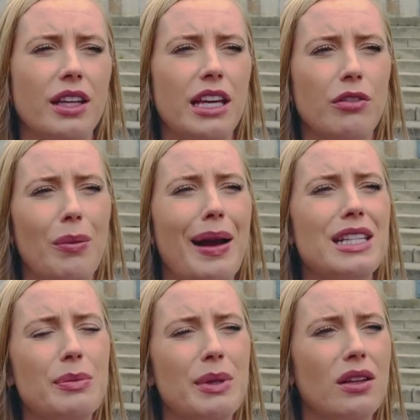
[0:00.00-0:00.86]
He
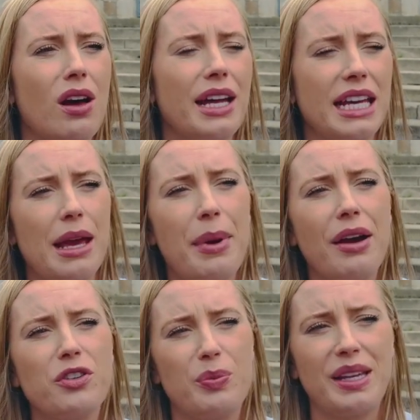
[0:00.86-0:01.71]
reminds me a lot, he came
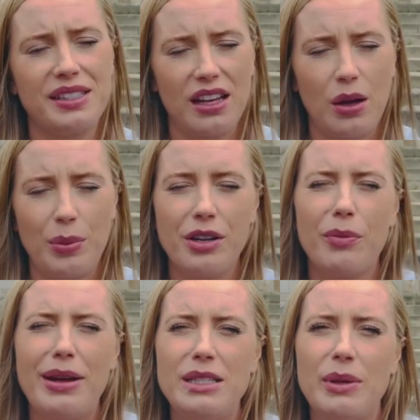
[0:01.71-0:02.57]
after Pascal, but he
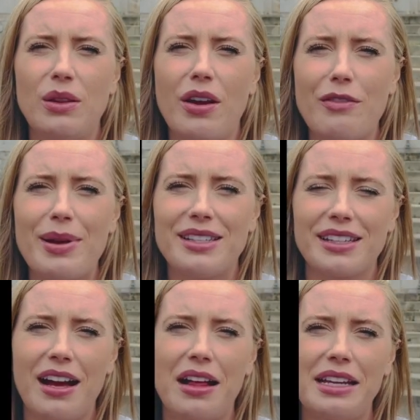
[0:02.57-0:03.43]
reminds me a lot of
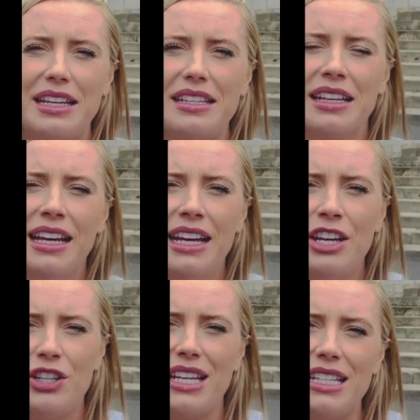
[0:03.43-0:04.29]
Pascal and his
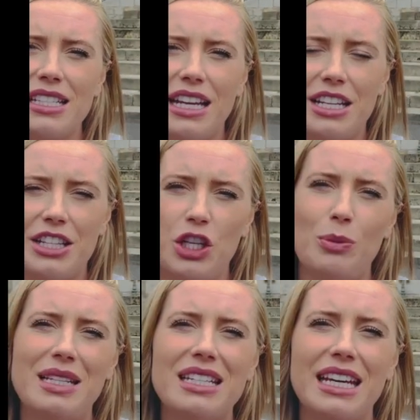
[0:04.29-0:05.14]
just insight into the
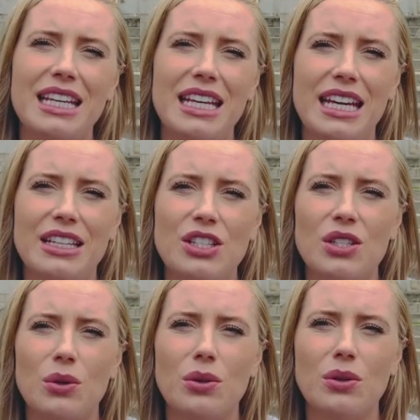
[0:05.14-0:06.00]
human psyche and
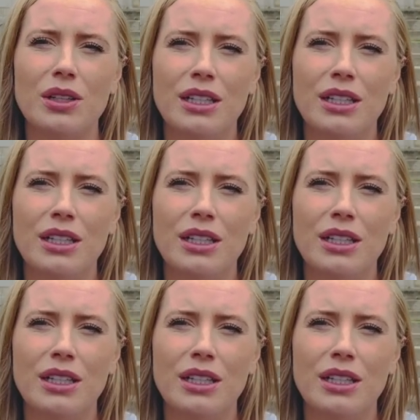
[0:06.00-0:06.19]
soul.